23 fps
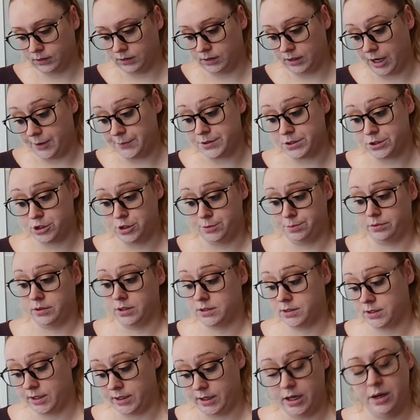I was super
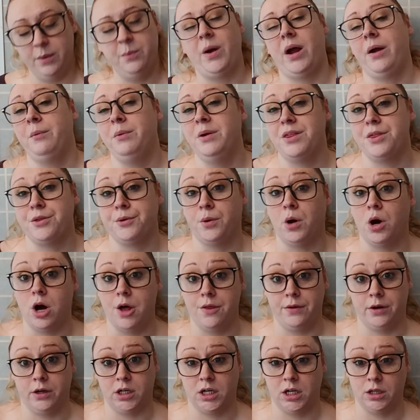excited. I went through all
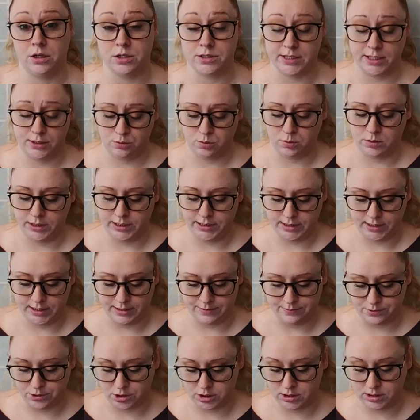their colors like 20
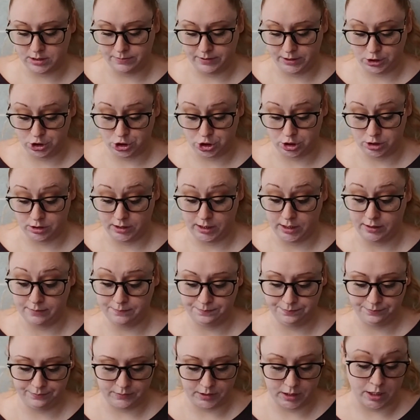times just to make sure that
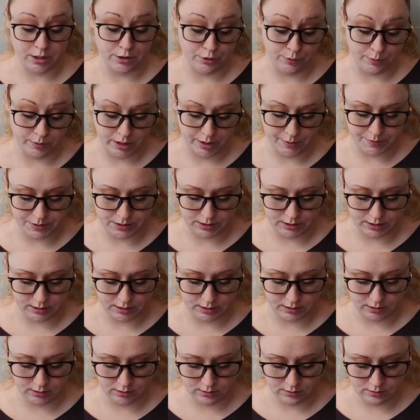I knew what I was
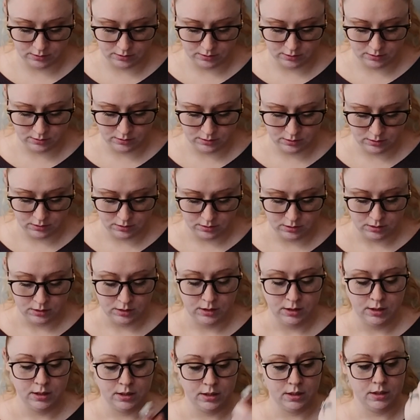getting.
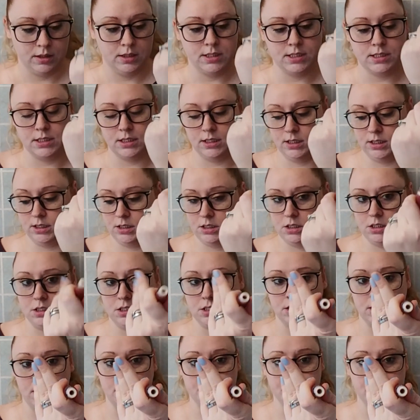This is
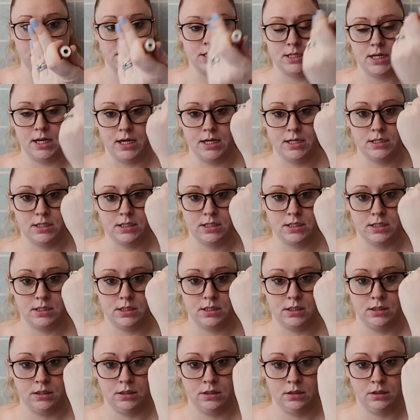Obsessed.
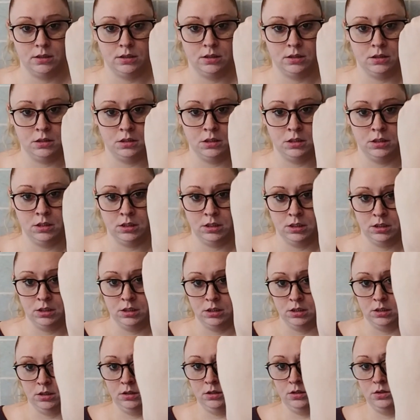
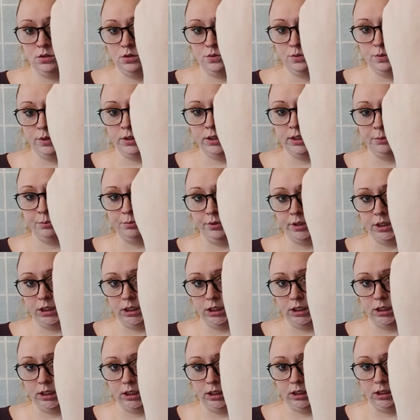It's really
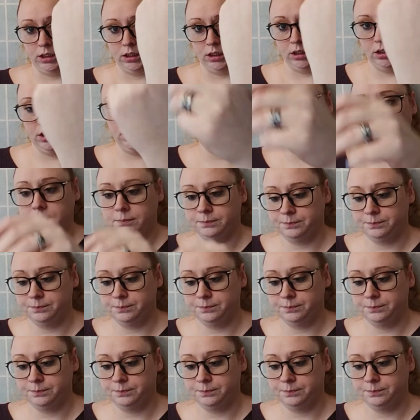pretty, I think.